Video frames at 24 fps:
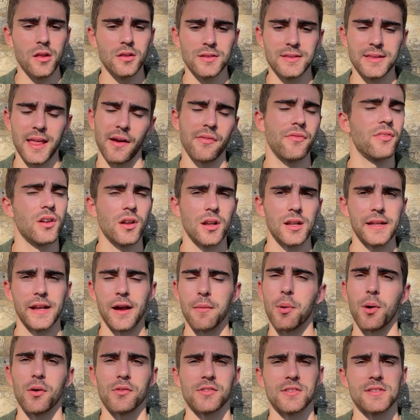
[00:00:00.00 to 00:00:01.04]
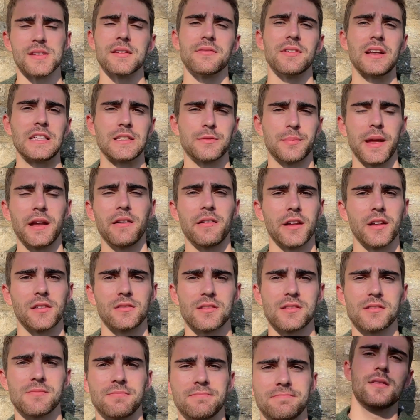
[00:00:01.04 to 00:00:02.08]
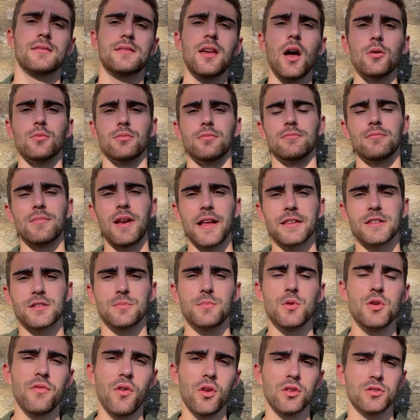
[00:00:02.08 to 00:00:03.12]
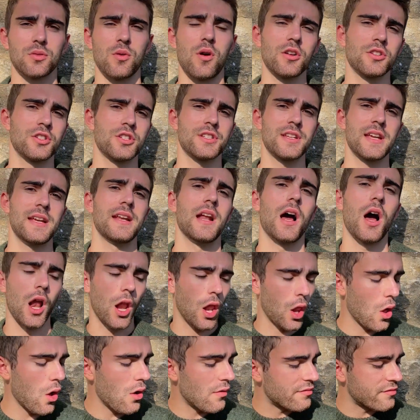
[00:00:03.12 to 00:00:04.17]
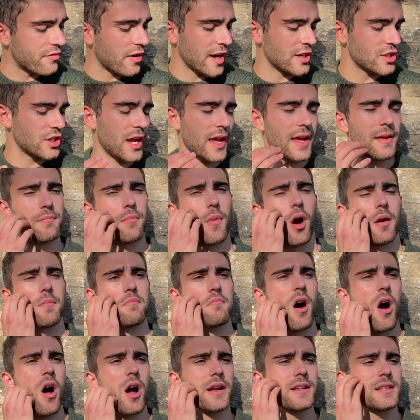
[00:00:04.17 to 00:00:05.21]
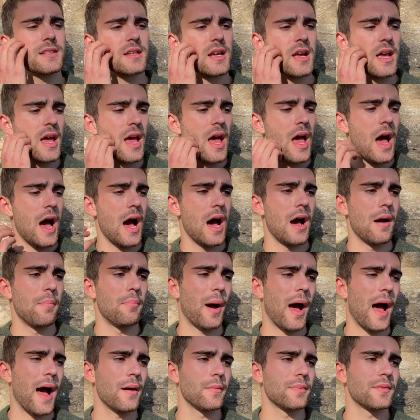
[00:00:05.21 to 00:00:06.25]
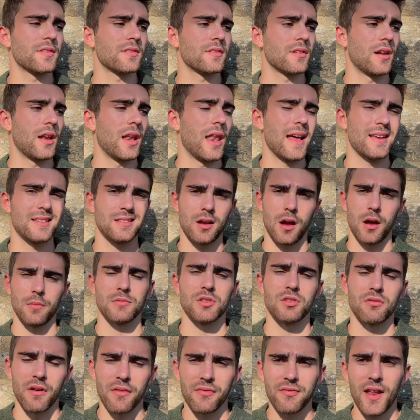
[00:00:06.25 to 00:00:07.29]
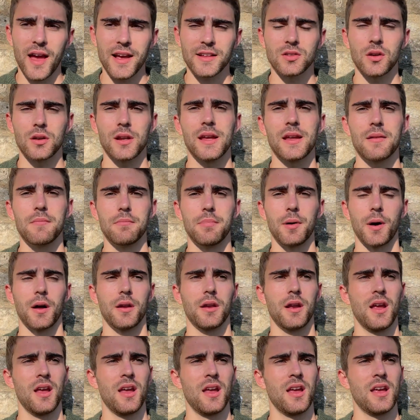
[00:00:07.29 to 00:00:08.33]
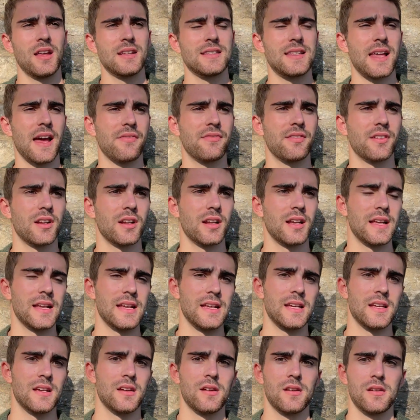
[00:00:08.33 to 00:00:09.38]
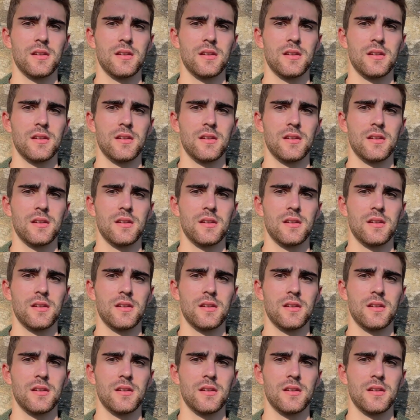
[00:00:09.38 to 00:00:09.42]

definitely a positive experience. So let's move on to Argentina. A lot fresher in my mind, uh, perhaps less time to reflect on it, but definitely